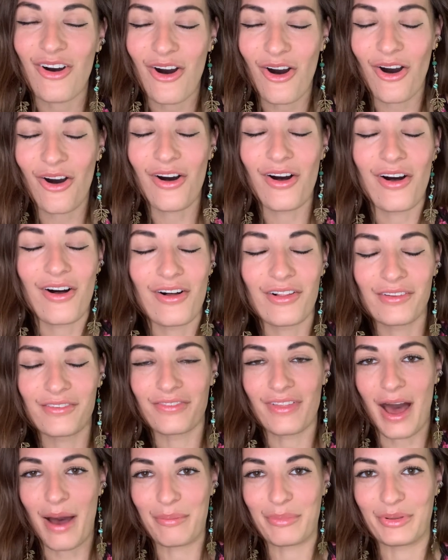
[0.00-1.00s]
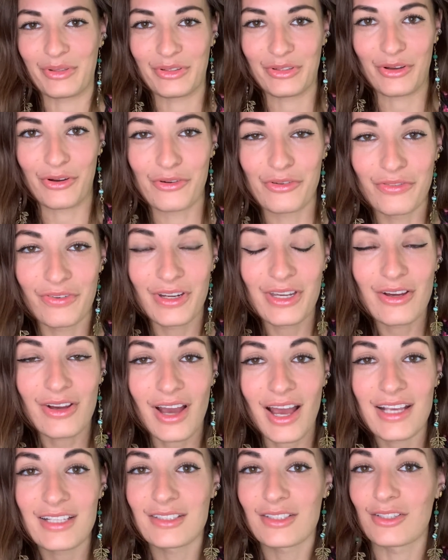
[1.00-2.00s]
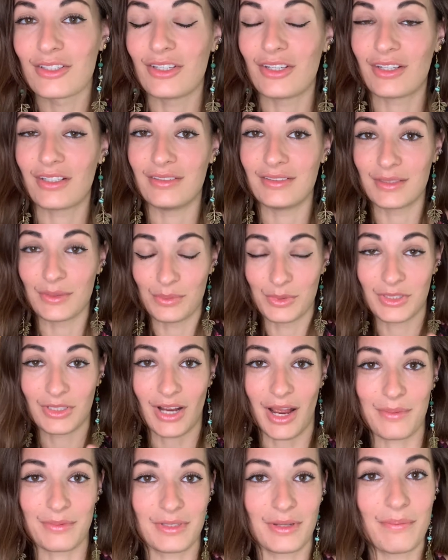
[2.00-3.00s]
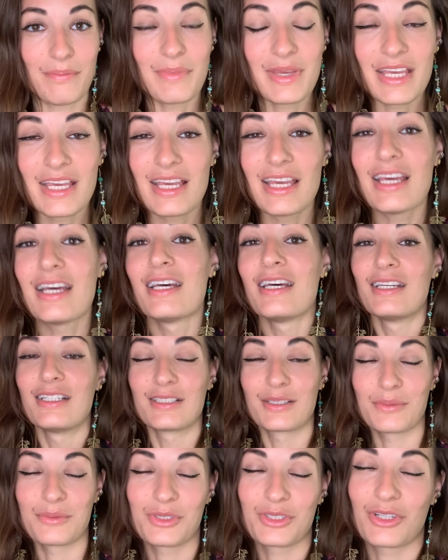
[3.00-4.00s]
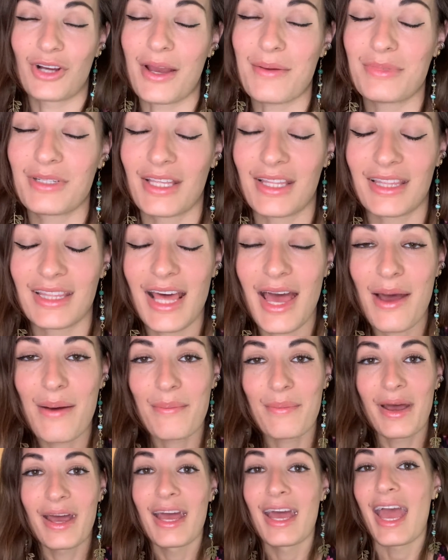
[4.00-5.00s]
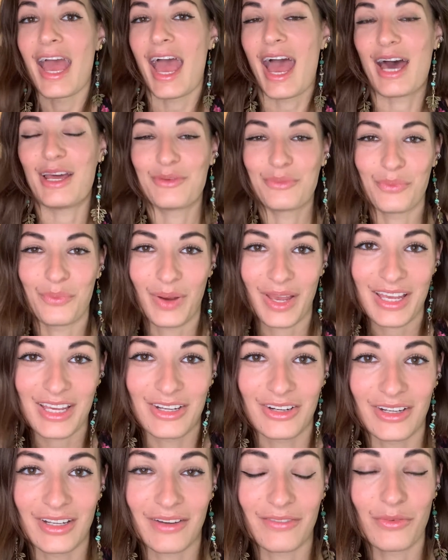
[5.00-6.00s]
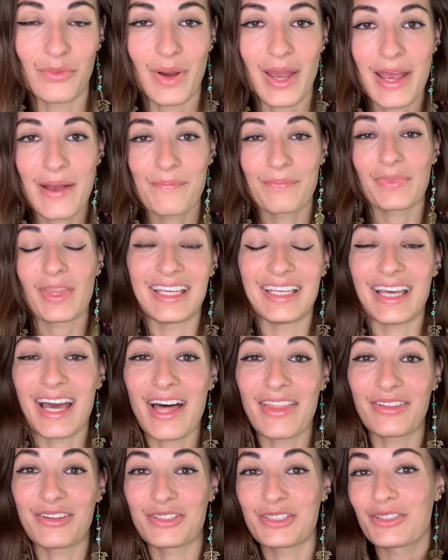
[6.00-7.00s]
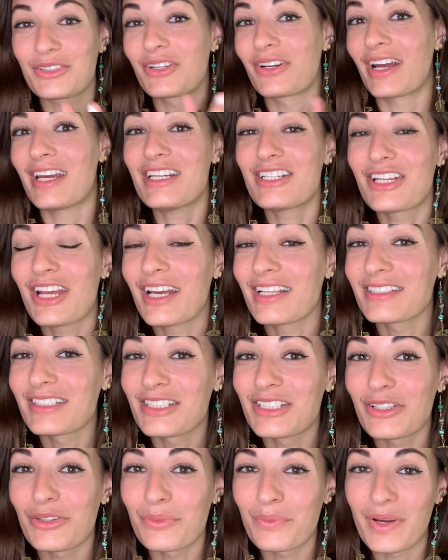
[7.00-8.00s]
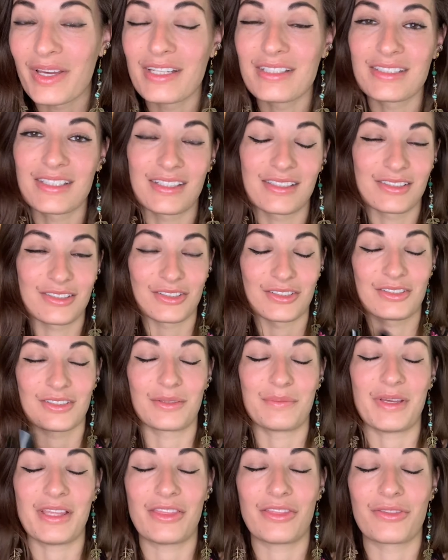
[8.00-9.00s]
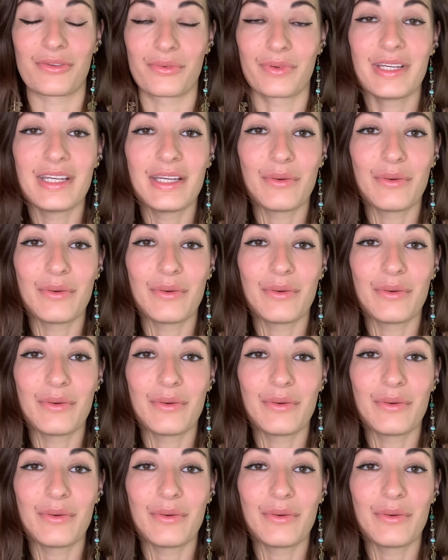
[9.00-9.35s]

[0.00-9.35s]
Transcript: all of that below for you guys, so you can subscribe to me, subscribe to them, and wait your giveaway. Yeah, there's a great chance that you'll win. Since there's gonna be 3